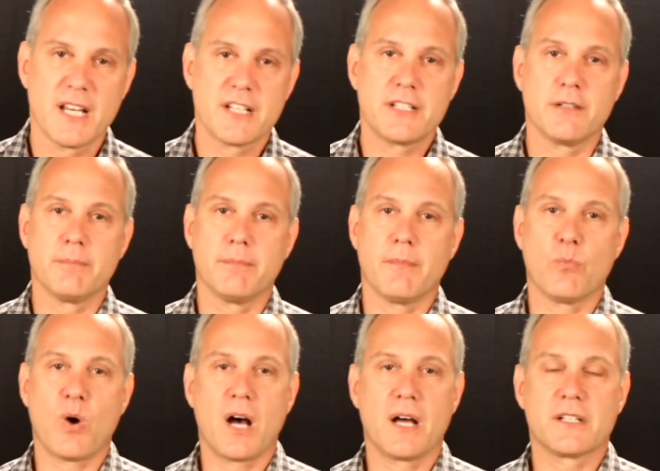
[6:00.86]
to
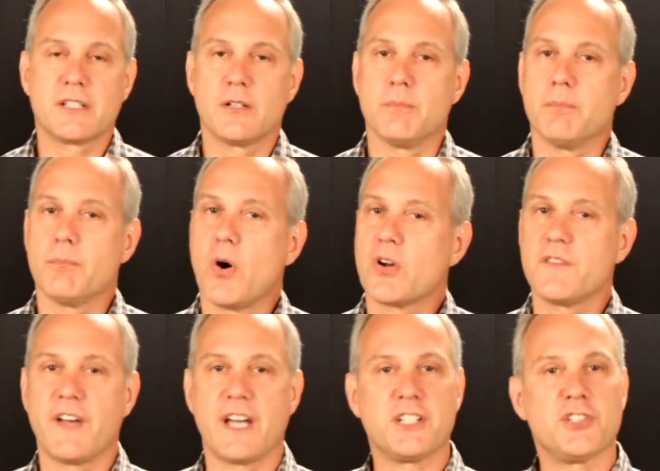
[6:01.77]
want to
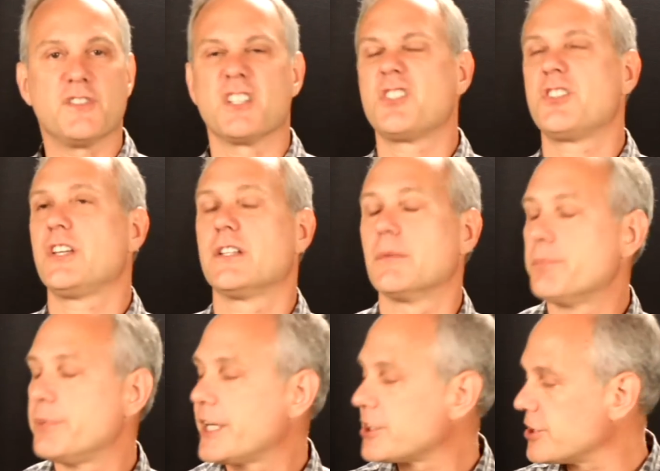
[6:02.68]
motivate you to see their
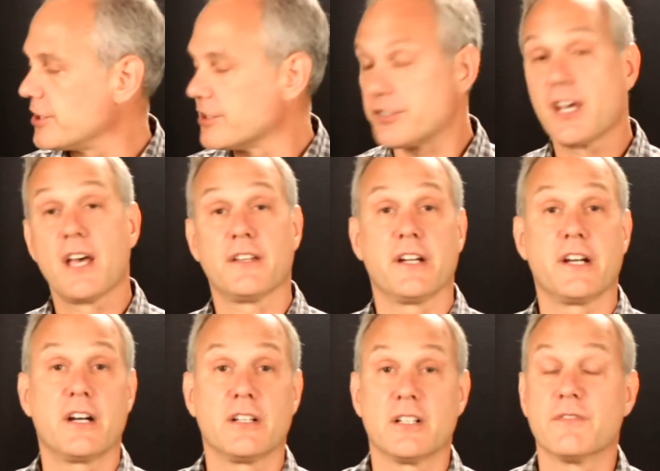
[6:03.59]
pictures, to
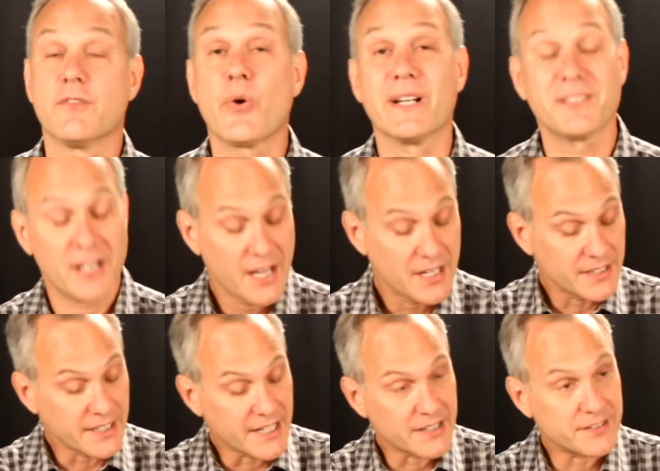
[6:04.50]
hear their voice,
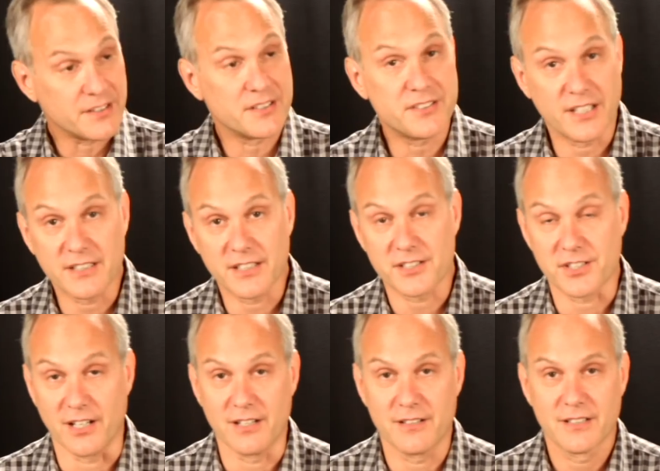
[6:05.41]
to get their
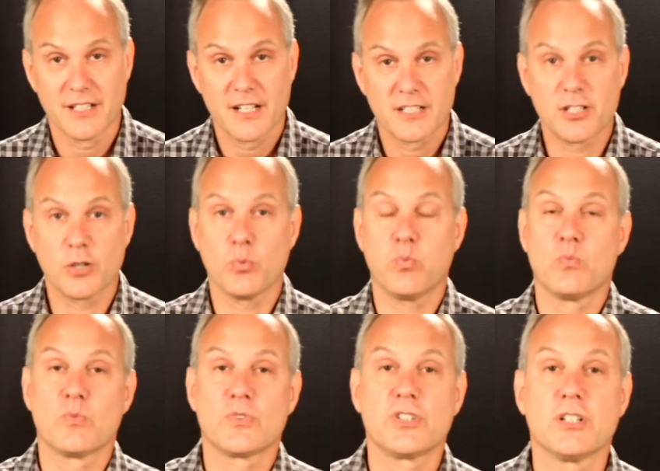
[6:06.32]
signature, to
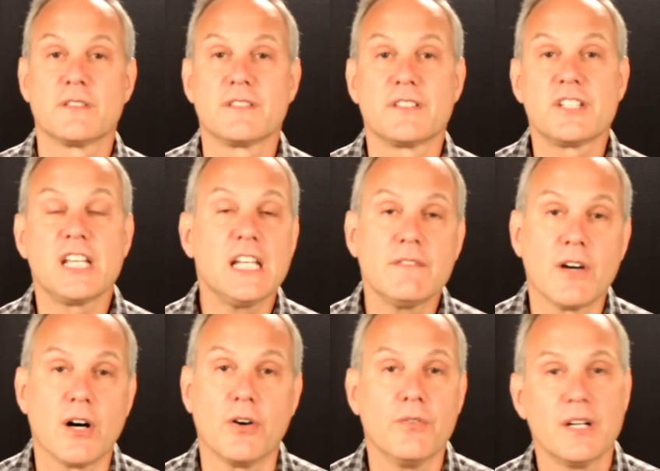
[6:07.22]
took
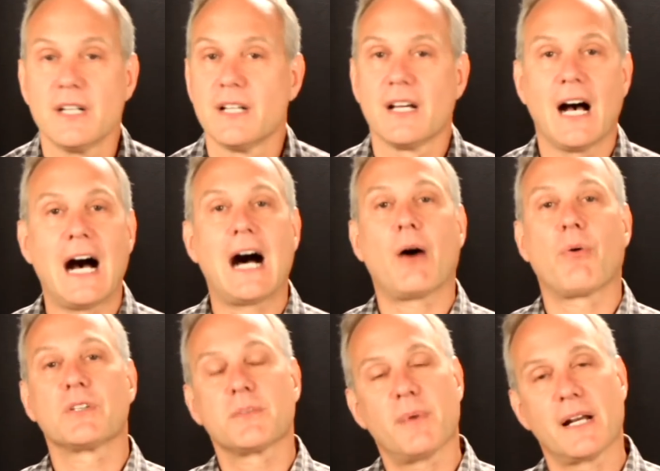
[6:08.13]
TiVo
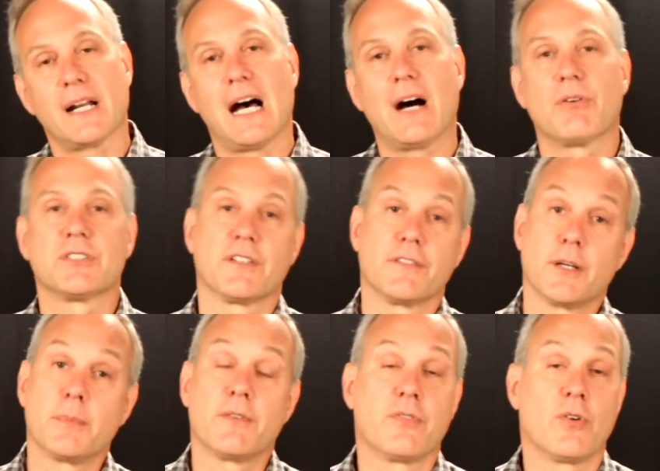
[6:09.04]
hours upon hours of their
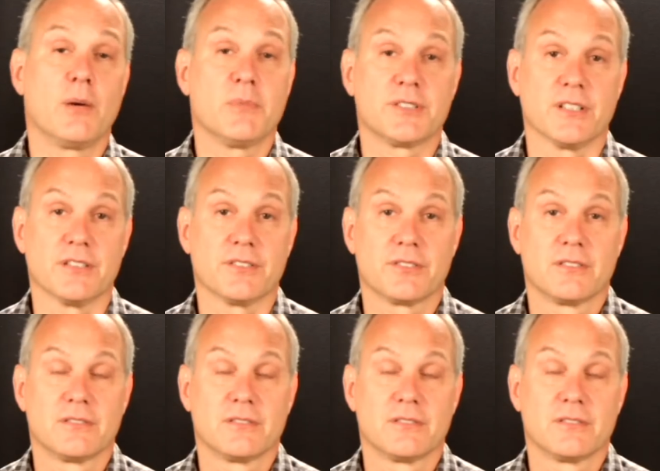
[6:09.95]
performances.